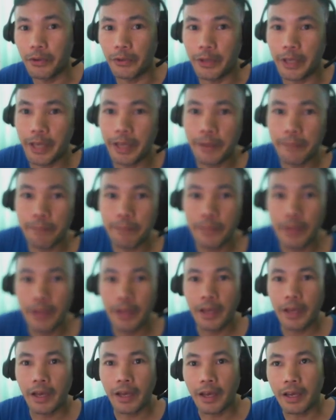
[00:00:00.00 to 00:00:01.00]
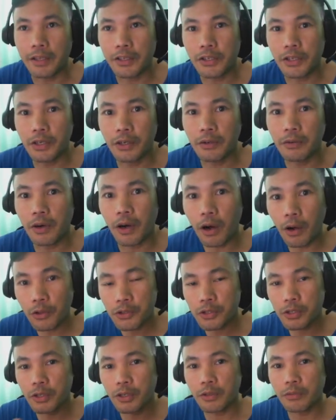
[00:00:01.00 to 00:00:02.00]
Okay, and so
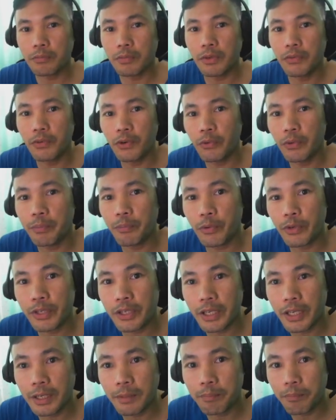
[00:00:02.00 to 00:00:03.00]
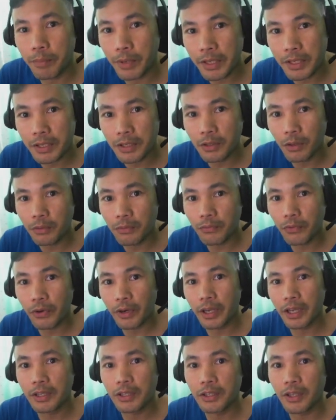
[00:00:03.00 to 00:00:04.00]
also before we proceed, please don't
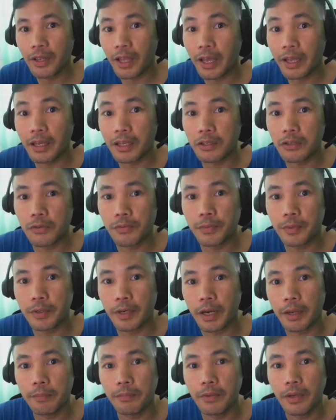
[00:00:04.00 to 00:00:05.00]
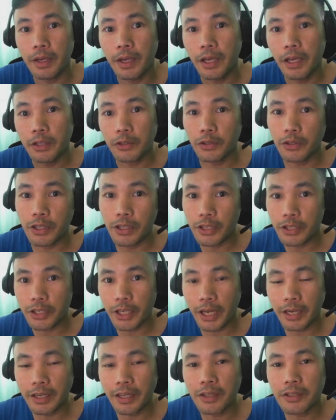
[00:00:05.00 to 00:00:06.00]
forget to like and subscribe to this
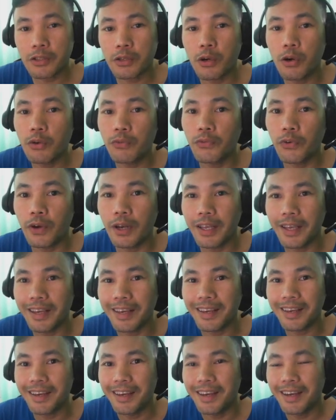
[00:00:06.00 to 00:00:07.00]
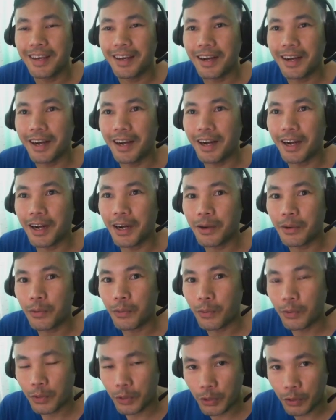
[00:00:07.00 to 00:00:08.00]
channel, so hopefully uh,
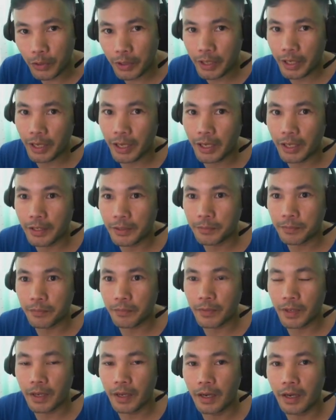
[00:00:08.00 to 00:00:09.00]
you can